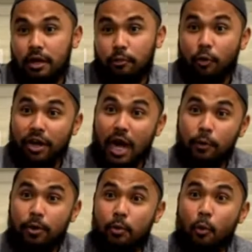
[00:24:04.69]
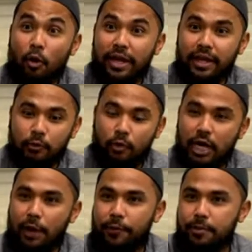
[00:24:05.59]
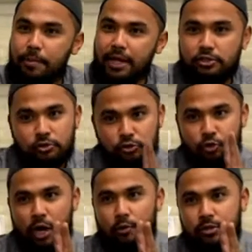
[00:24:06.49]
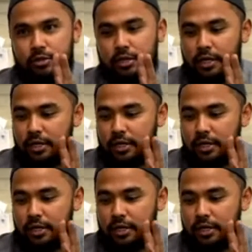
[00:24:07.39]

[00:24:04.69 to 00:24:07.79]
1 hour walking, 1 hour back, so 2 hours.